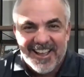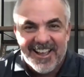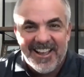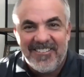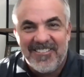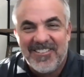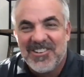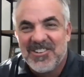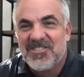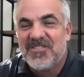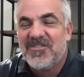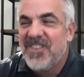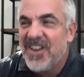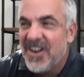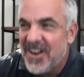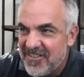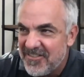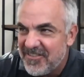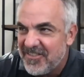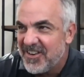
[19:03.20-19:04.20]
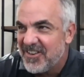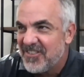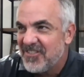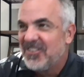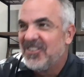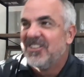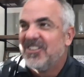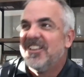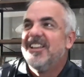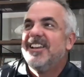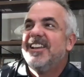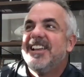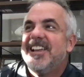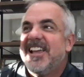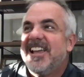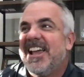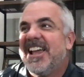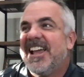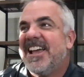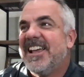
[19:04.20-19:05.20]
was very fearful.
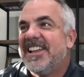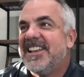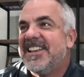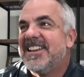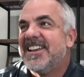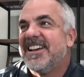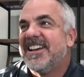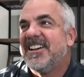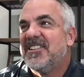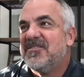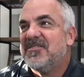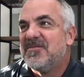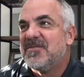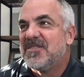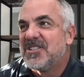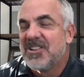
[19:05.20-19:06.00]
And